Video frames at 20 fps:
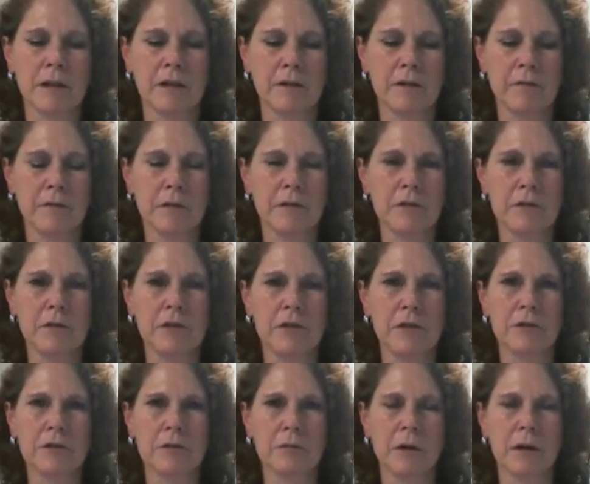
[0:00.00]
And if you do
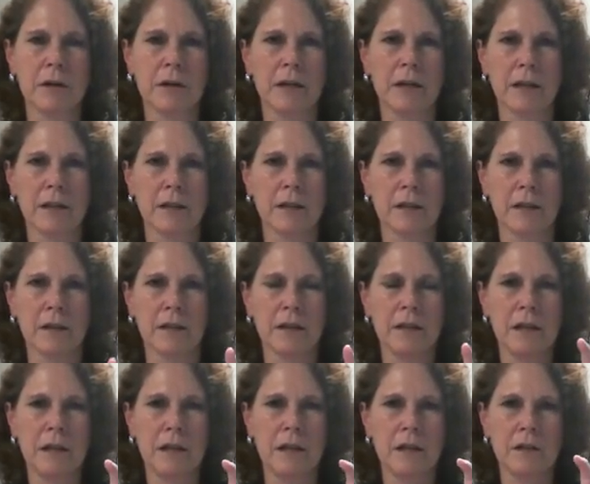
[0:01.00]
choose one, get the
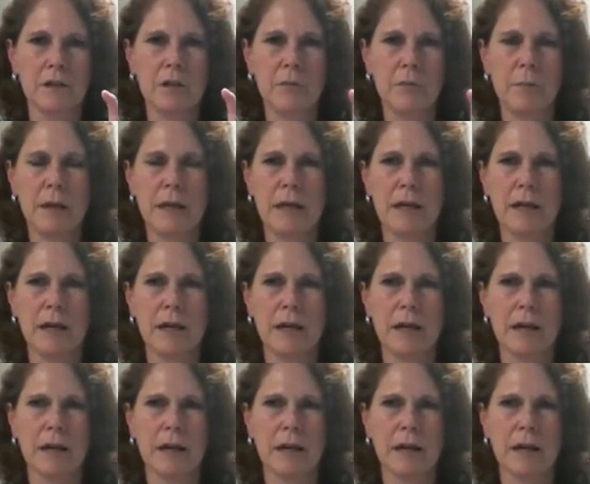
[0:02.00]
UP.